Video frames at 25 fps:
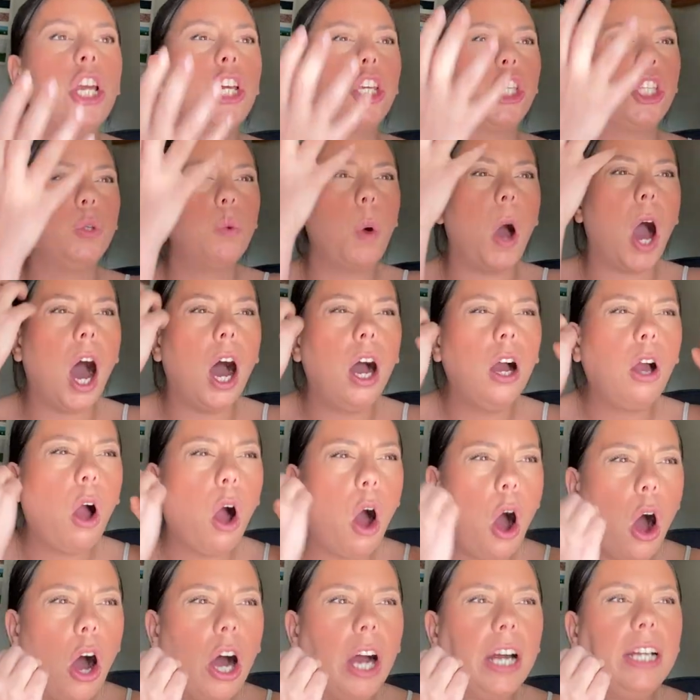you hung
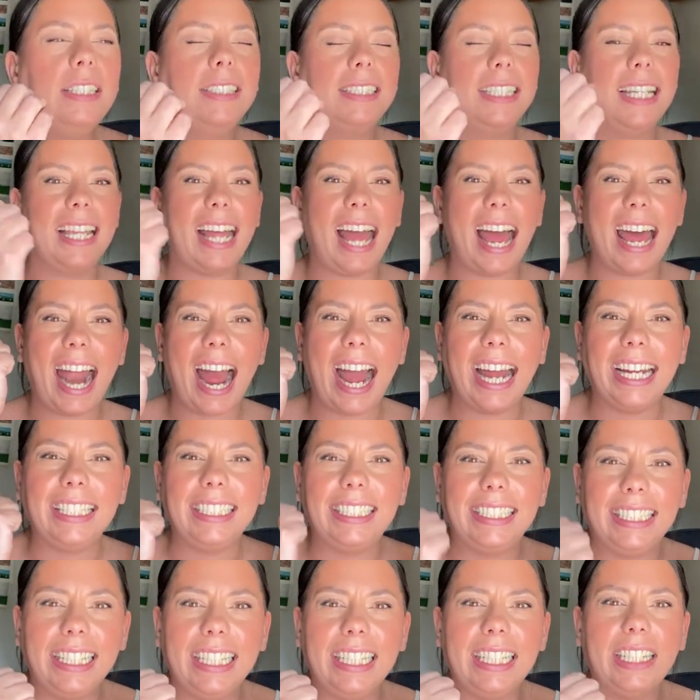on to that
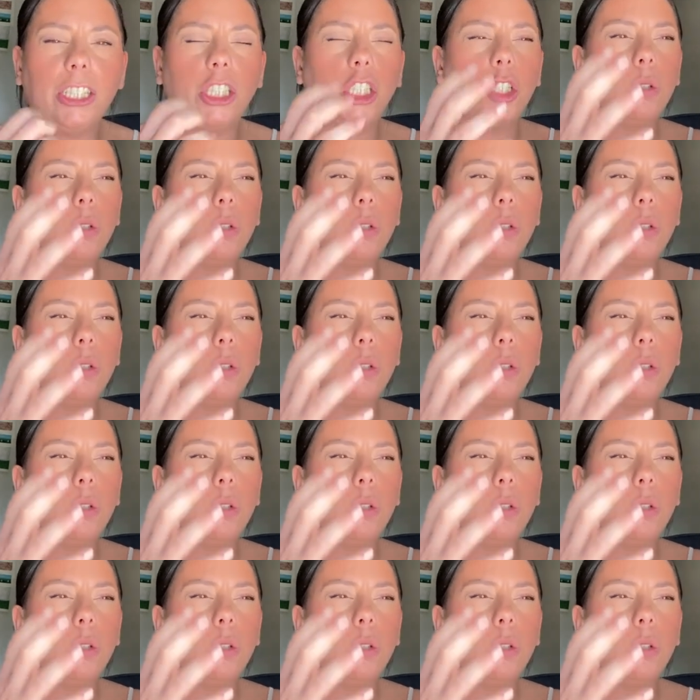idea,